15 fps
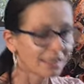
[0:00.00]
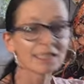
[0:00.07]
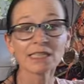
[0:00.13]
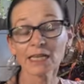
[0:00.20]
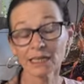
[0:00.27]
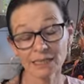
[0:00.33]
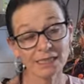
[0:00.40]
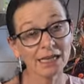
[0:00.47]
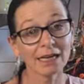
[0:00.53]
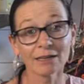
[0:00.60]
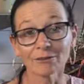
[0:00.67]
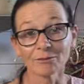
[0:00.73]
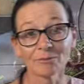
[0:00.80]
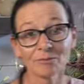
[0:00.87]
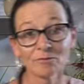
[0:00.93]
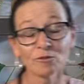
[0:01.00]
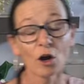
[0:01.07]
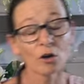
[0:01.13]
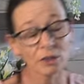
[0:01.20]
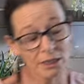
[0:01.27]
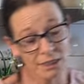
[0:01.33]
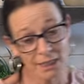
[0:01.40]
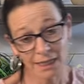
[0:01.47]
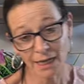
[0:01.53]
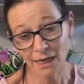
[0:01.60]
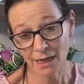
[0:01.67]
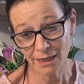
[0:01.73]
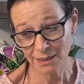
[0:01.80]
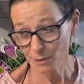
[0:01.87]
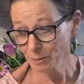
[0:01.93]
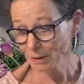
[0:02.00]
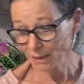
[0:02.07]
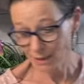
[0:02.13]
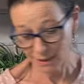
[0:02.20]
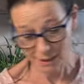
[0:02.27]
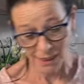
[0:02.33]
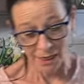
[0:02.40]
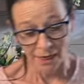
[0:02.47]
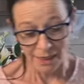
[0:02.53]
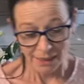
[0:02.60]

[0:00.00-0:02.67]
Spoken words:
Take it out. Honestly, guys, please.